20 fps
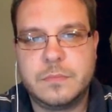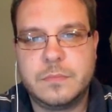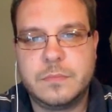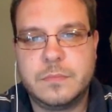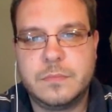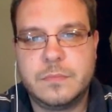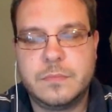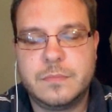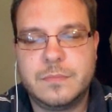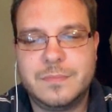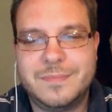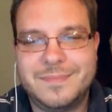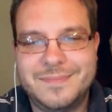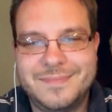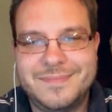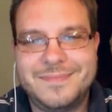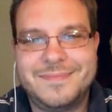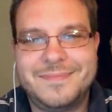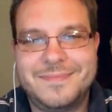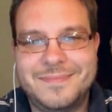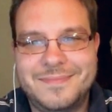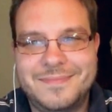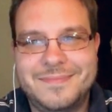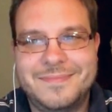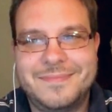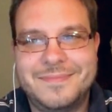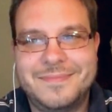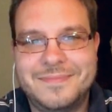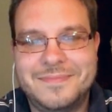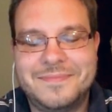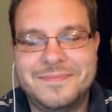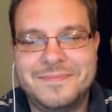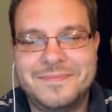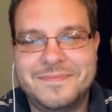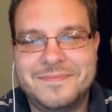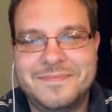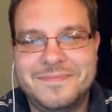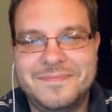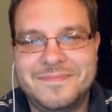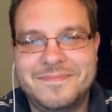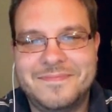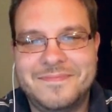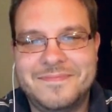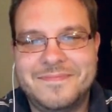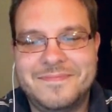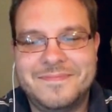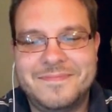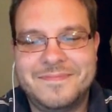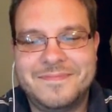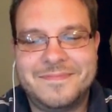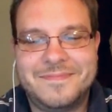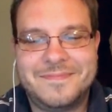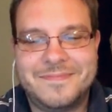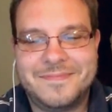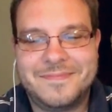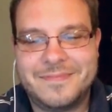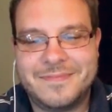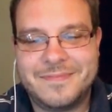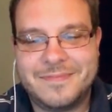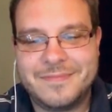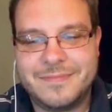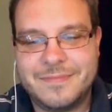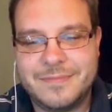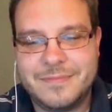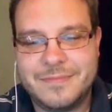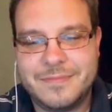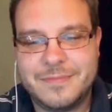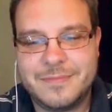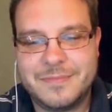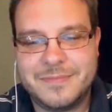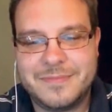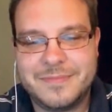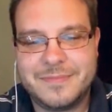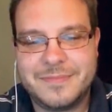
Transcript: (not speaking)